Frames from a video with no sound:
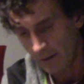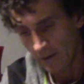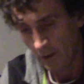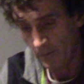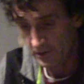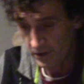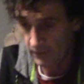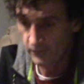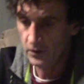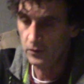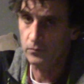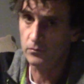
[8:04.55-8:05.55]
opposite of
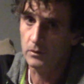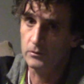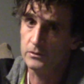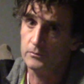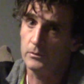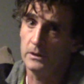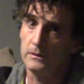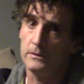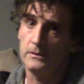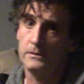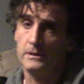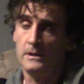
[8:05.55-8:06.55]
you wrote what
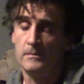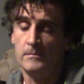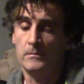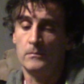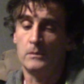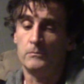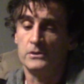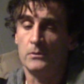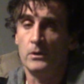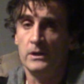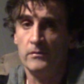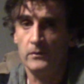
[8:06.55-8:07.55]
was a
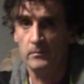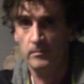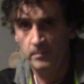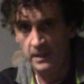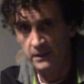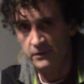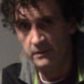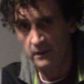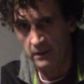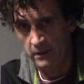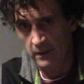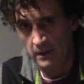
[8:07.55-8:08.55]
wonderful piece
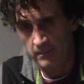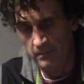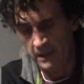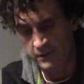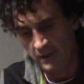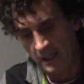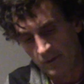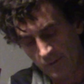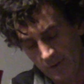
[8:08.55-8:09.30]
on mental health